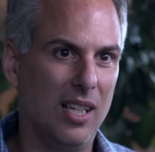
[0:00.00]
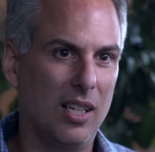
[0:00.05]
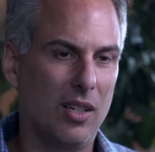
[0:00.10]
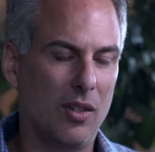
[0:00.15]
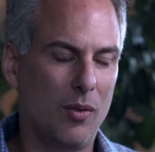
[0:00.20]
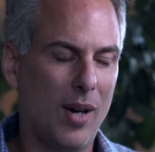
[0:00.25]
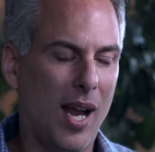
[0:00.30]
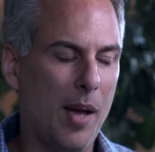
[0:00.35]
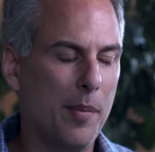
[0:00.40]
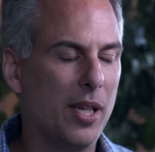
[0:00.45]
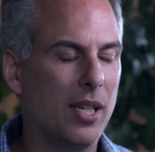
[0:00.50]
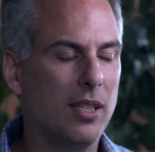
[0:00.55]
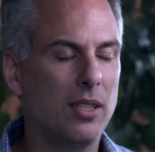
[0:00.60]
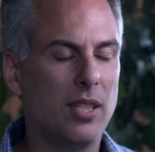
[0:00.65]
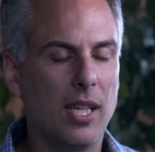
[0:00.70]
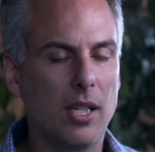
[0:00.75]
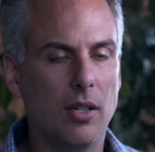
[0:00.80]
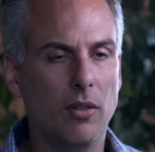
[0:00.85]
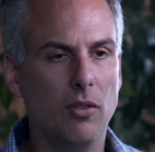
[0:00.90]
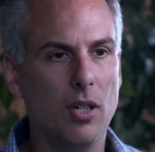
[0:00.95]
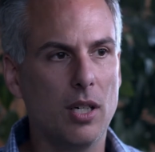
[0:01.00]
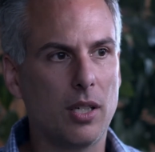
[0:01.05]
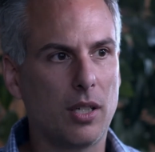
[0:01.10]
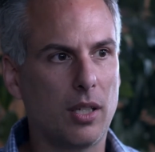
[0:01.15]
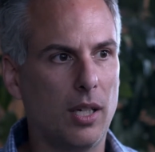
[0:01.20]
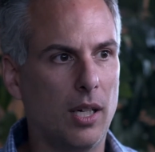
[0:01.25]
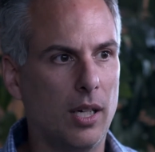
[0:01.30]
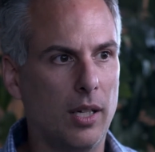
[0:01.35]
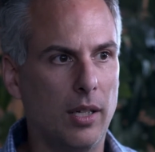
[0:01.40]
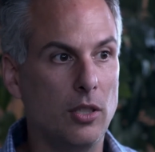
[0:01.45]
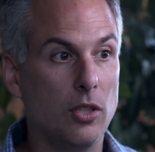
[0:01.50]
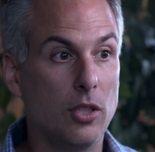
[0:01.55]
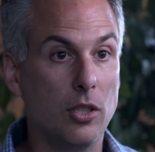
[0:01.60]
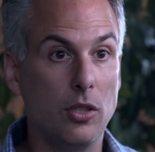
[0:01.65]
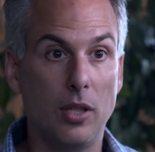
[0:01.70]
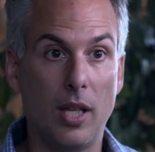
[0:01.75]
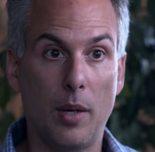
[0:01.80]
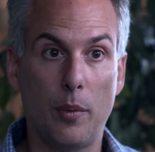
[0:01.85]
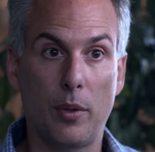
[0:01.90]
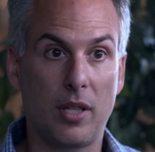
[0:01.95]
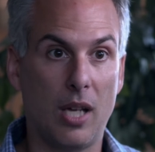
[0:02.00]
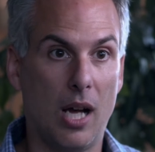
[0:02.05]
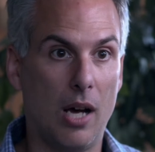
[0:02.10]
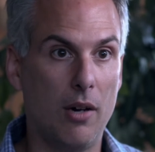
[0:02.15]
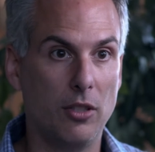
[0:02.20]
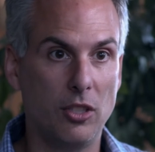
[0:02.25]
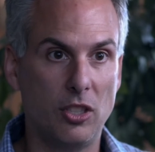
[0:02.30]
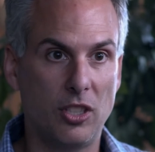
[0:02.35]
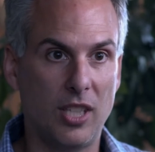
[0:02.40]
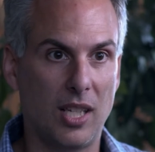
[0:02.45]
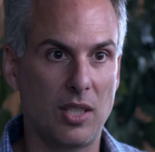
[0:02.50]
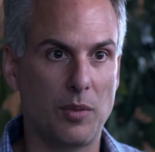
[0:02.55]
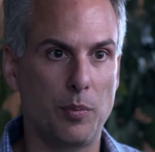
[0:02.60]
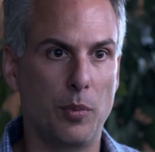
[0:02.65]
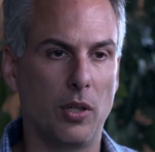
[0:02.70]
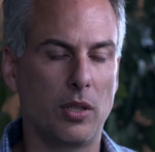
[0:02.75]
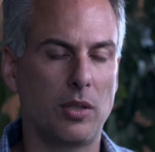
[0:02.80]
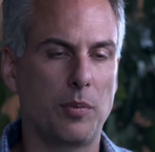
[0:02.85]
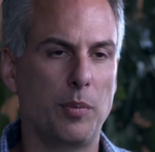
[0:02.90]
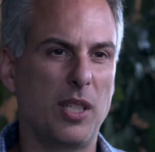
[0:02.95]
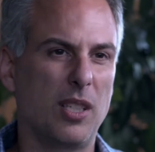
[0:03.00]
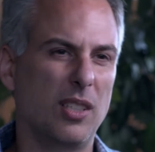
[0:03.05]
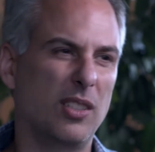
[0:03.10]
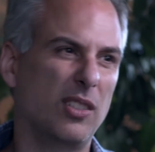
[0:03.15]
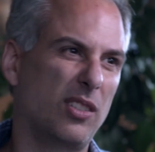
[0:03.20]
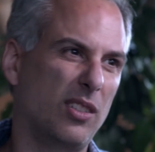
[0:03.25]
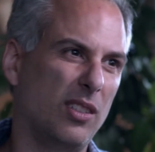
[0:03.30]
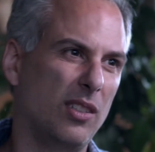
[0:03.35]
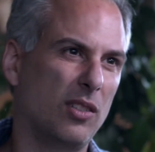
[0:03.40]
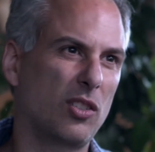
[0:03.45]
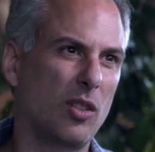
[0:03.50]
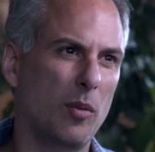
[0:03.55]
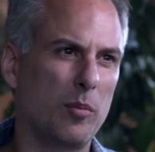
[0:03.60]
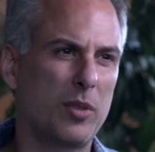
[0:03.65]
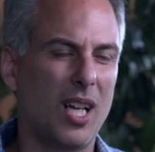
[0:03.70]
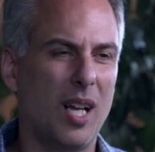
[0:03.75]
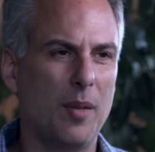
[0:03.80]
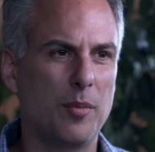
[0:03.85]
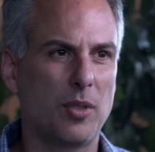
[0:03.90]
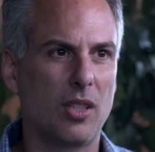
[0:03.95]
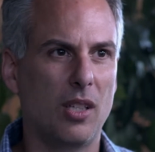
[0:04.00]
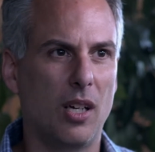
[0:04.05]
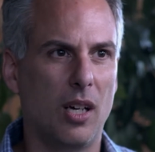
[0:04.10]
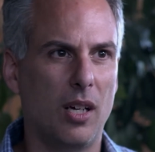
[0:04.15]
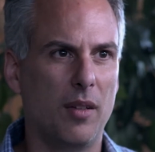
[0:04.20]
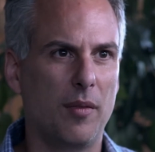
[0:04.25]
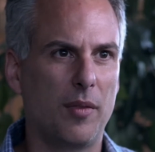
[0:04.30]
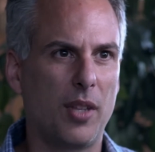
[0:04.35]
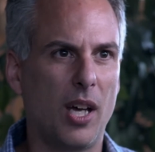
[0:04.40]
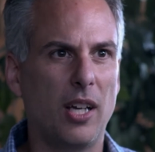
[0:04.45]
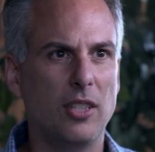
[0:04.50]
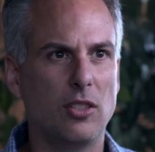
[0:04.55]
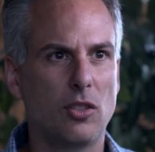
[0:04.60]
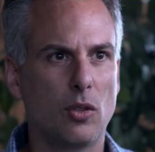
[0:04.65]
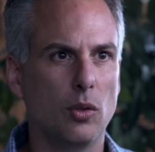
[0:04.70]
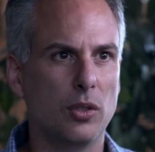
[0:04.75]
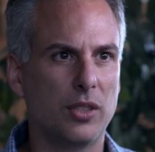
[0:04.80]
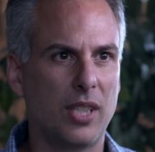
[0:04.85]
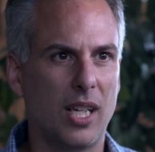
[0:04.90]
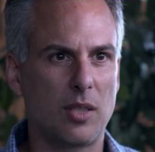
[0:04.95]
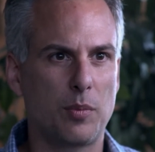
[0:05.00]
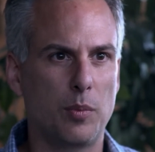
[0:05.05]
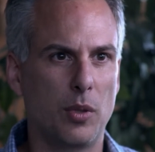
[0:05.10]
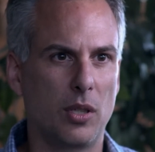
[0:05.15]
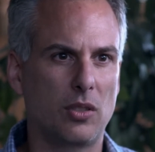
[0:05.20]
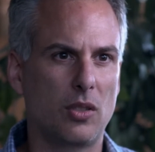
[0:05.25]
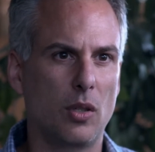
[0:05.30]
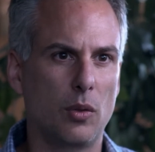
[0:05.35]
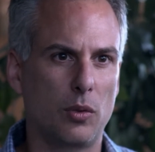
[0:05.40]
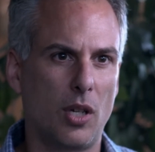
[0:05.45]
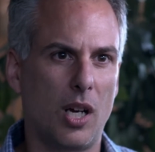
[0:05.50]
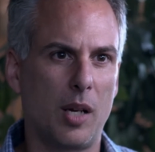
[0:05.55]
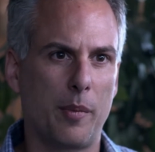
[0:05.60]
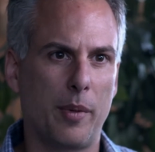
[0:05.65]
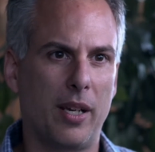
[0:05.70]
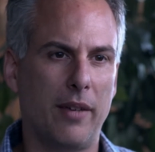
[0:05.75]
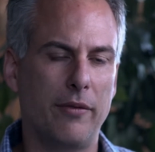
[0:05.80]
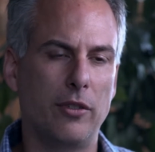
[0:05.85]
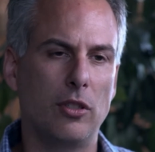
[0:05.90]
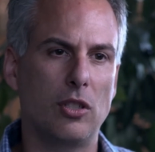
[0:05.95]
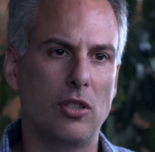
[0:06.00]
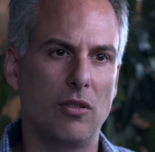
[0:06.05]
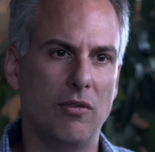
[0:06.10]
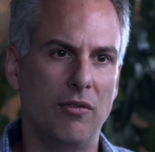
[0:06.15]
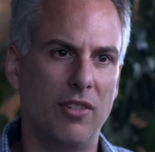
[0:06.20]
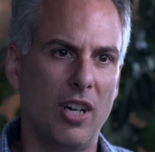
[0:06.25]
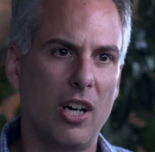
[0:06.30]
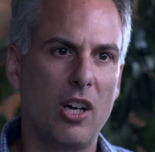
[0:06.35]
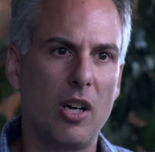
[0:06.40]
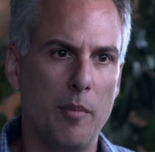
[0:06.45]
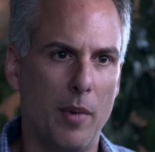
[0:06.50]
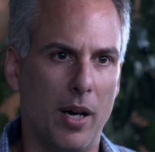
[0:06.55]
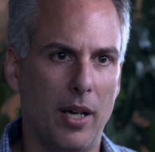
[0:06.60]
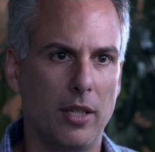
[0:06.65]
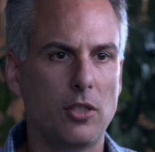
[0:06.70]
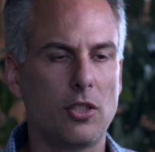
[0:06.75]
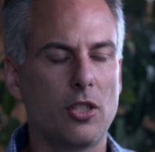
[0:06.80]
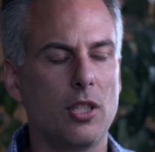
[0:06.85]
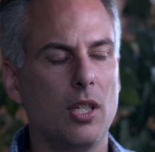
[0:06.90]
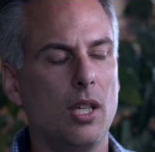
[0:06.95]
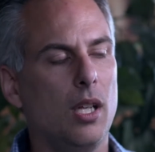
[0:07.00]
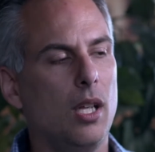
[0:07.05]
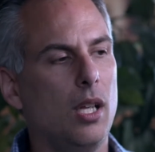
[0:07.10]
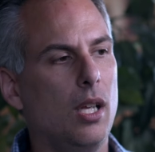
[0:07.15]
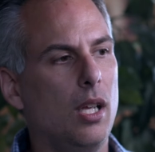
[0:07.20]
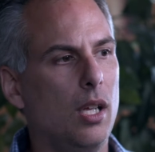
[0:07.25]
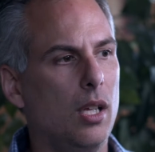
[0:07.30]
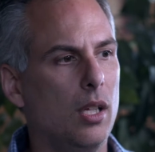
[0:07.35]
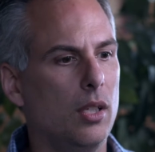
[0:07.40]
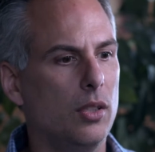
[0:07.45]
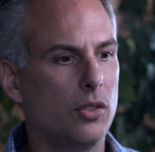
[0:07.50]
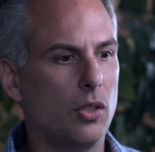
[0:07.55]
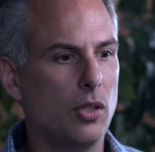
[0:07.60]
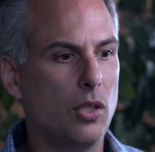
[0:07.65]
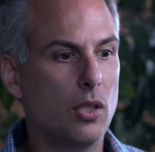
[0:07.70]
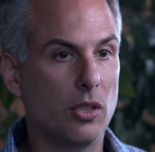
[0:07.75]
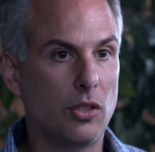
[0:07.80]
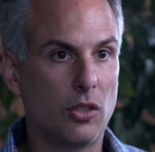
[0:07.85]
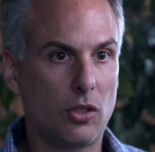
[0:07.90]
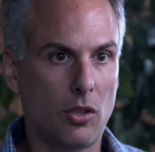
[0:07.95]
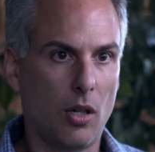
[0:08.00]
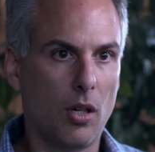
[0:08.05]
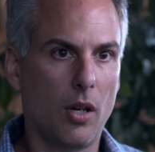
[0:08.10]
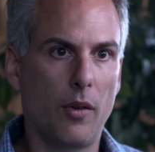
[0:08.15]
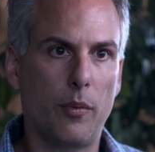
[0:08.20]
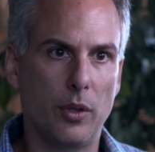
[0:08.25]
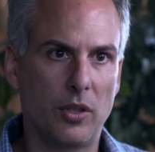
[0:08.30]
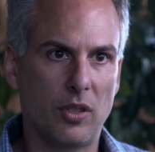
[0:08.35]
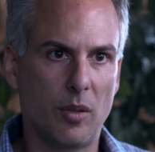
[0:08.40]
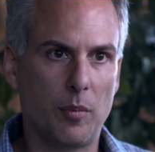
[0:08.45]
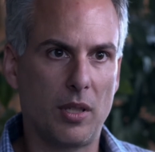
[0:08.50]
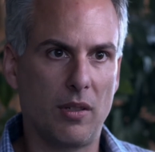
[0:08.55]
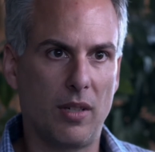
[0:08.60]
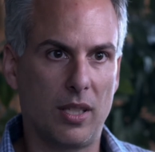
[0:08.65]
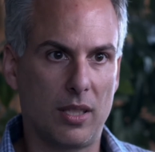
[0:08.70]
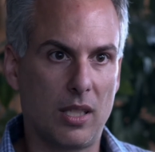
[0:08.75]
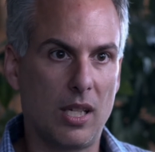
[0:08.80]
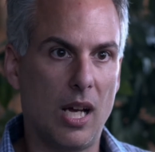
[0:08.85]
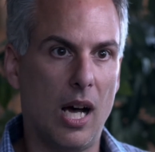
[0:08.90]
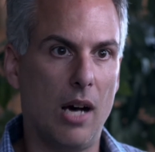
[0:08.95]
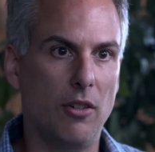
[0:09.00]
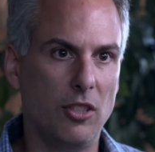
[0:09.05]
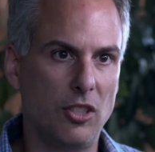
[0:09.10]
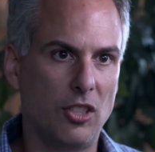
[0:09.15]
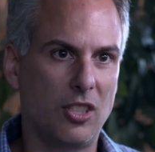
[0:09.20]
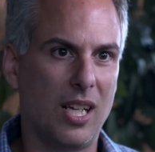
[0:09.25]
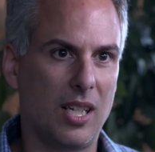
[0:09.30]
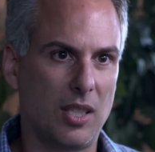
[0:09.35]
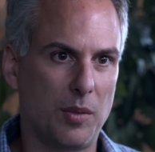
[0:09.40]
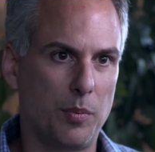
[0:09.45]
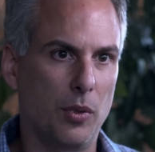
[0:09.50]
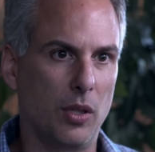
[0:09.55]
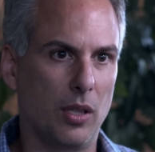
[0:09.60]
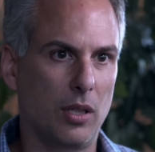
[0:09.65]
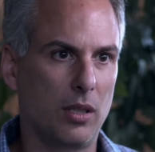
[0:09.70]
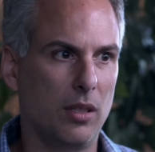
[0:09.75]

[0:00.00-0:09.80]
Grab it and take a look. And you can do that with college textbooks because, sometimes the high school textbooks don't talk about evolution very much. So you could start off with something like the college textbook.